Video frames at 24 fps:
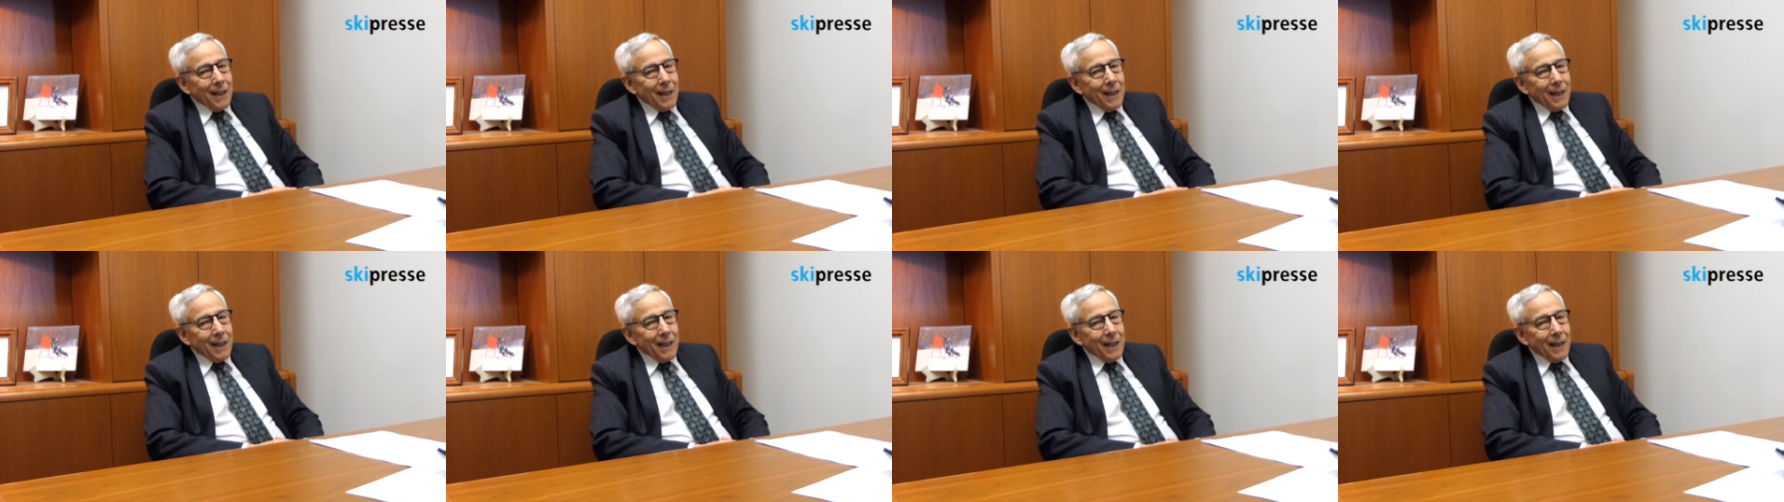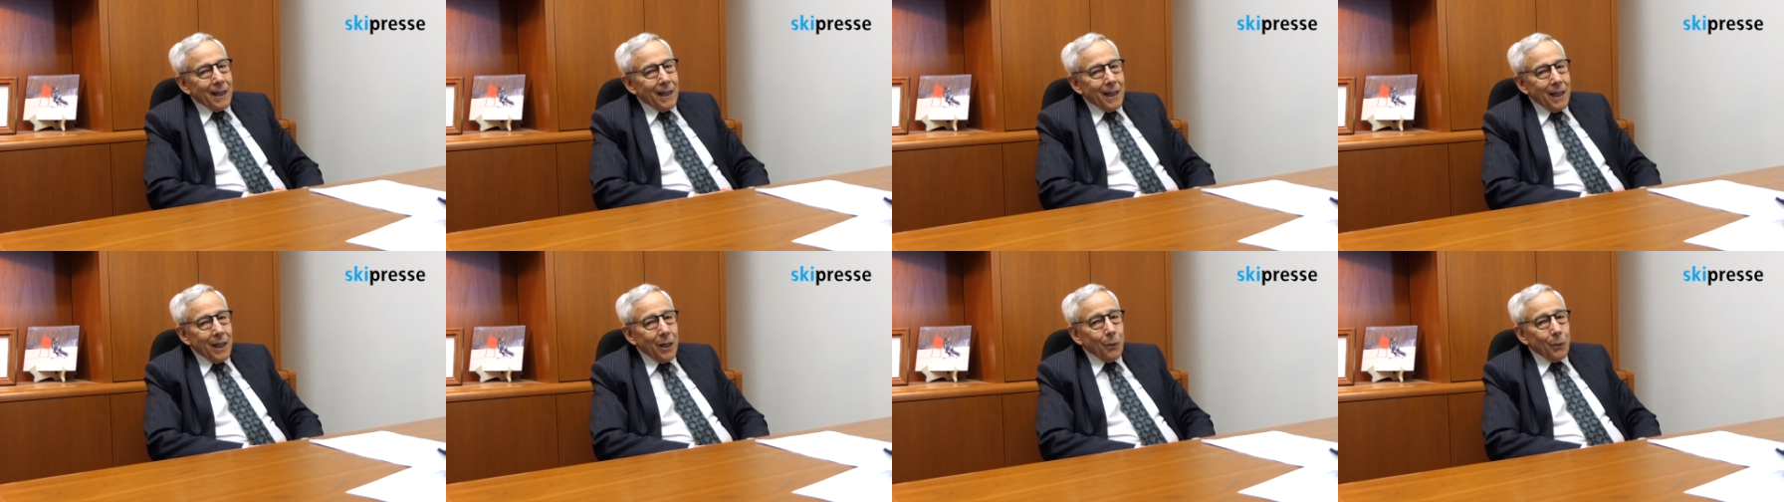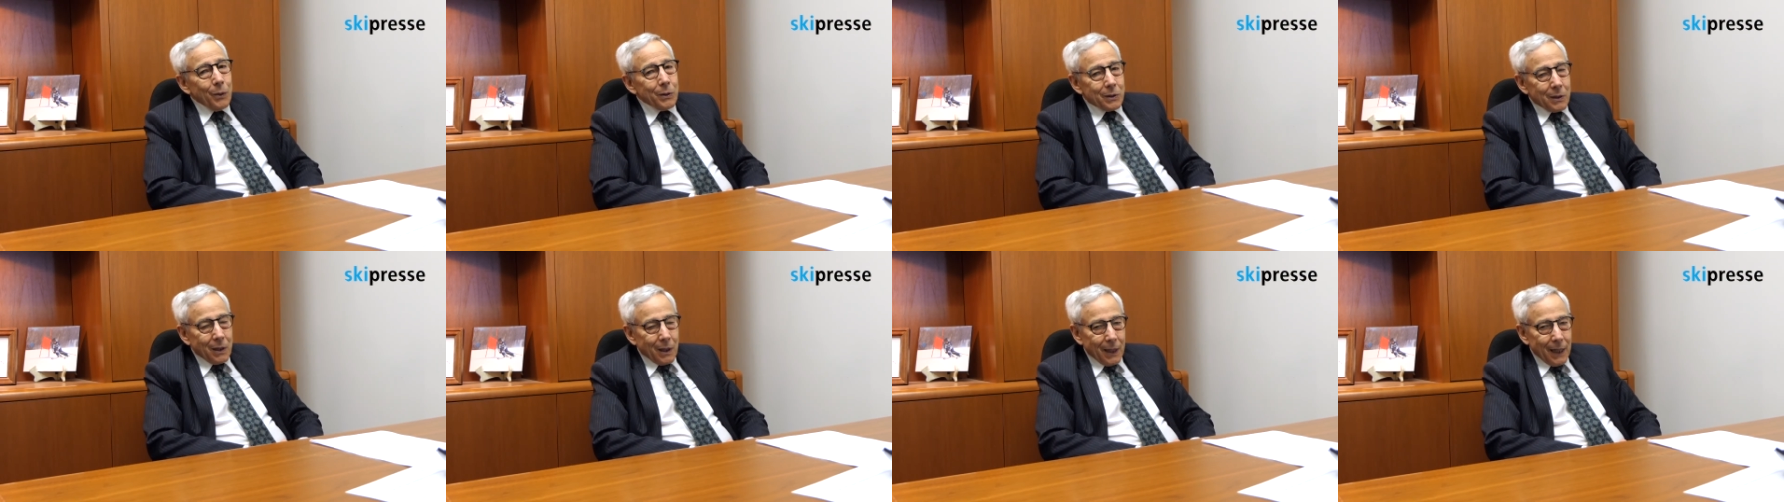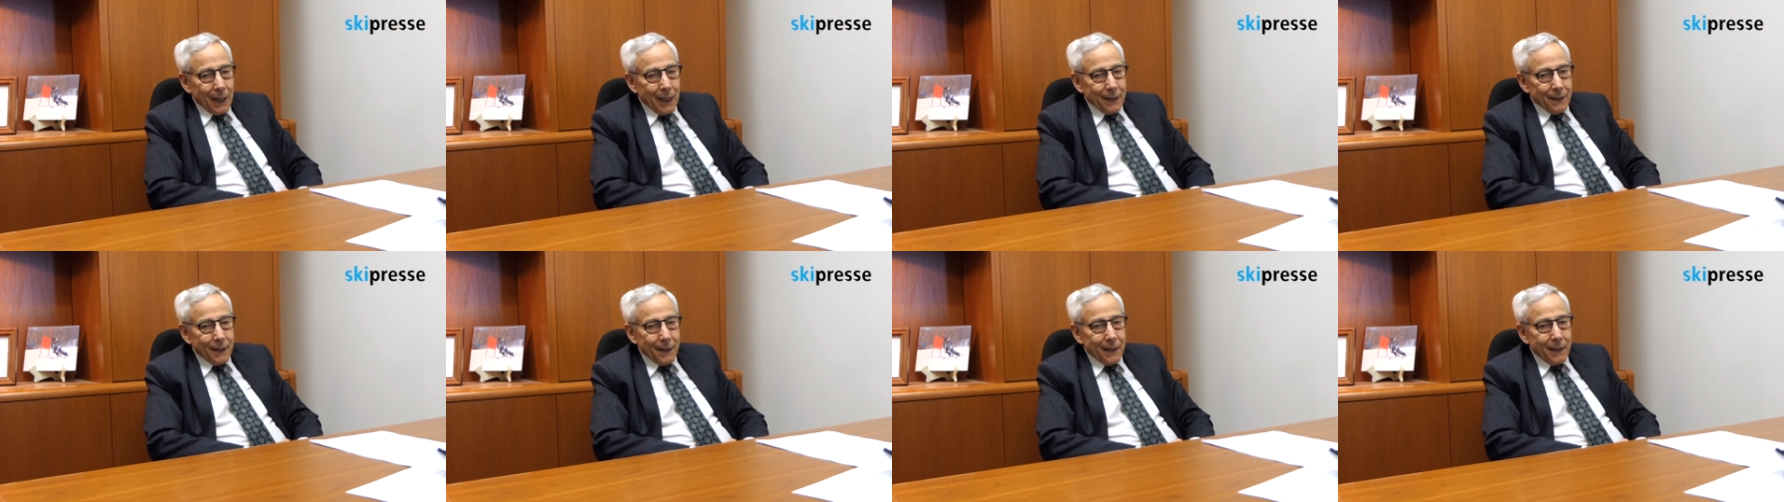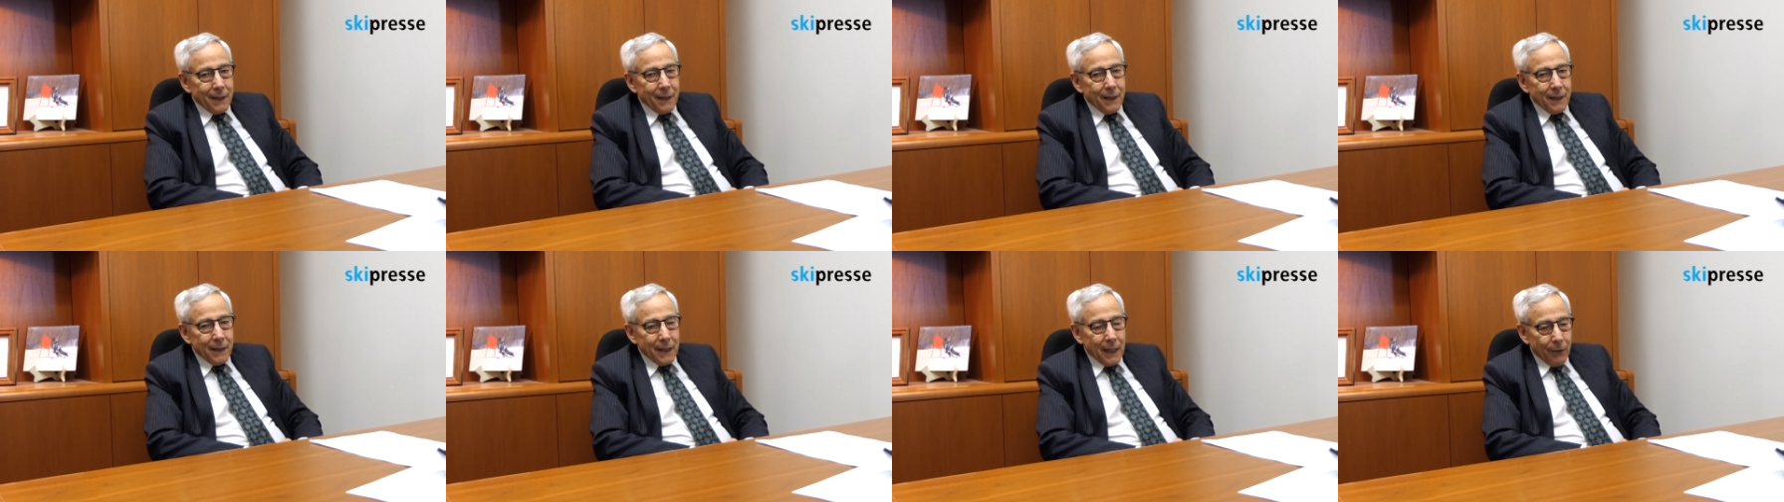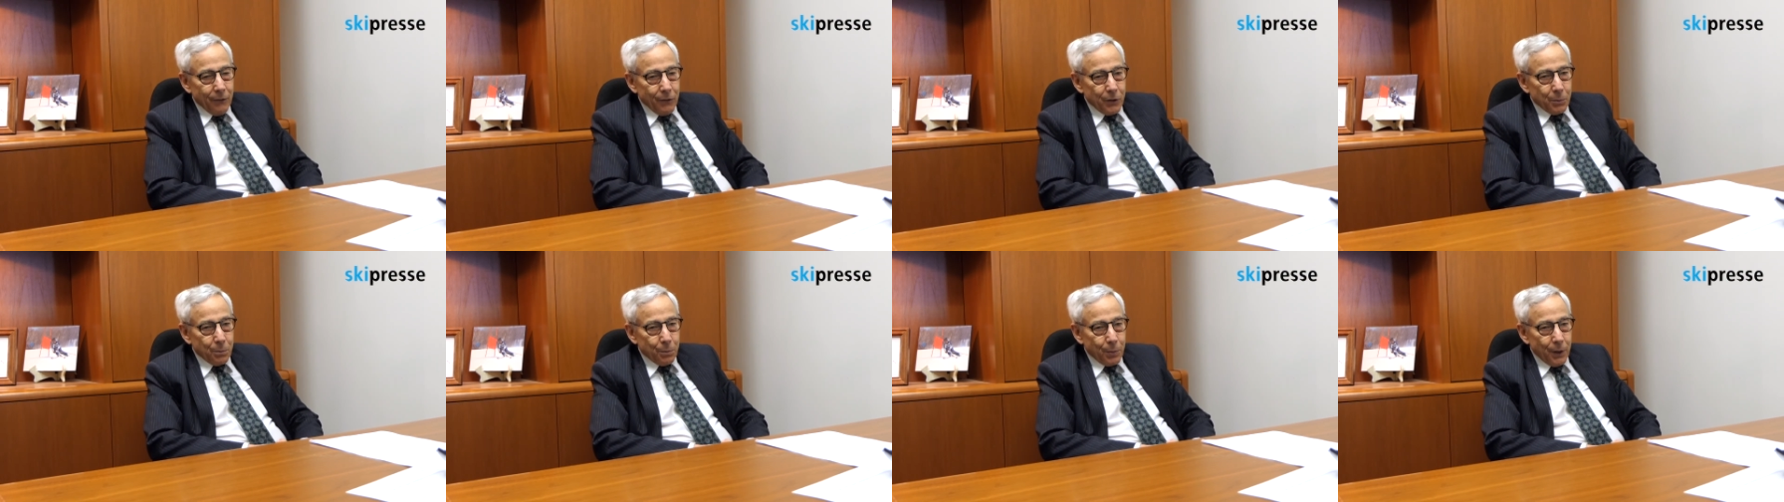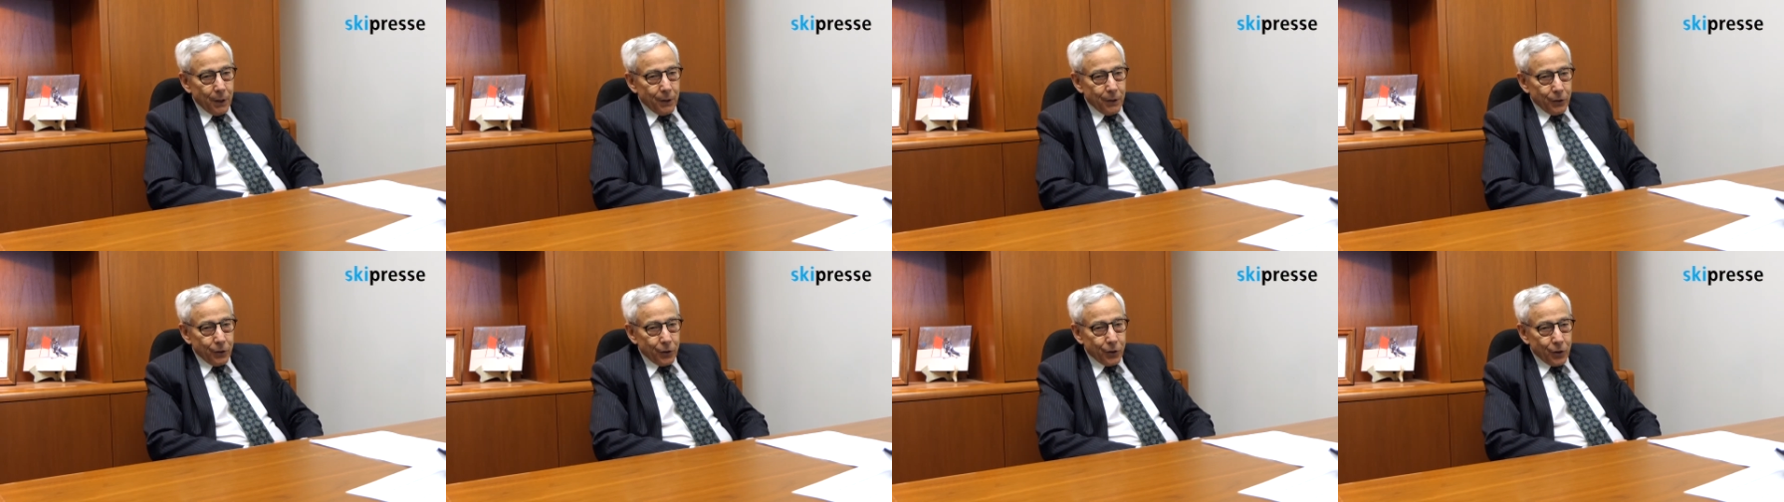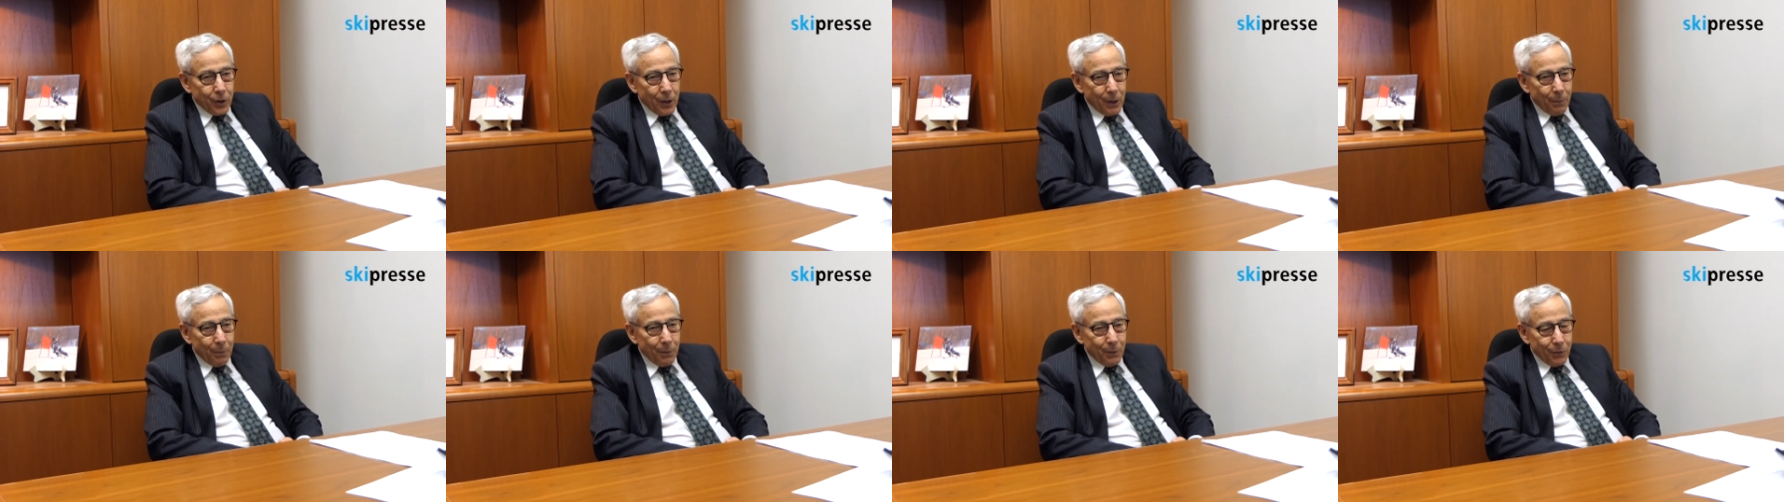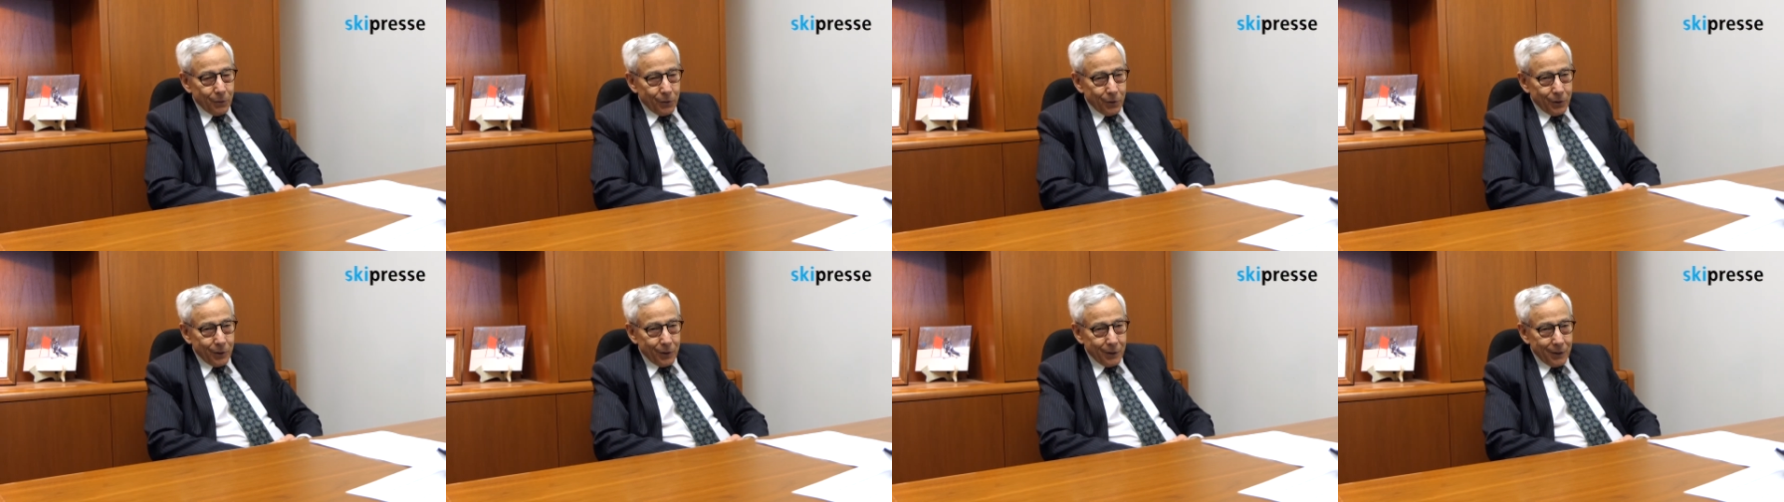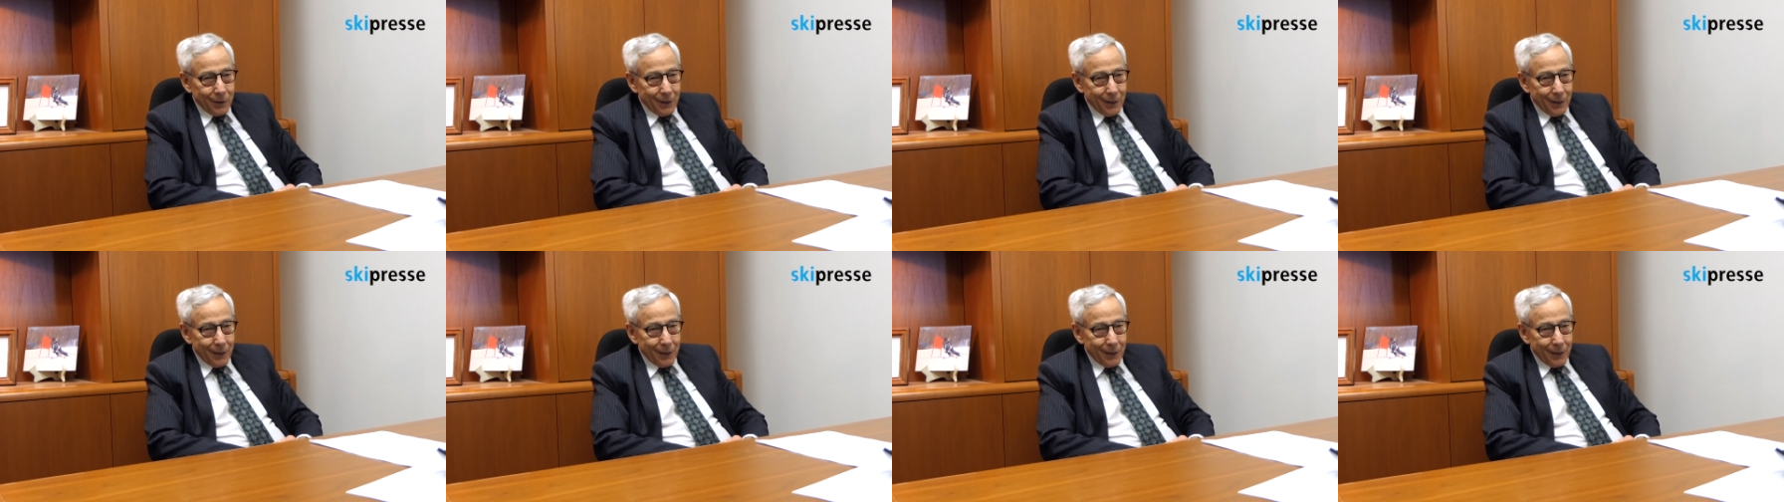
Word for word: he was glad that he didn't have his brother's troubles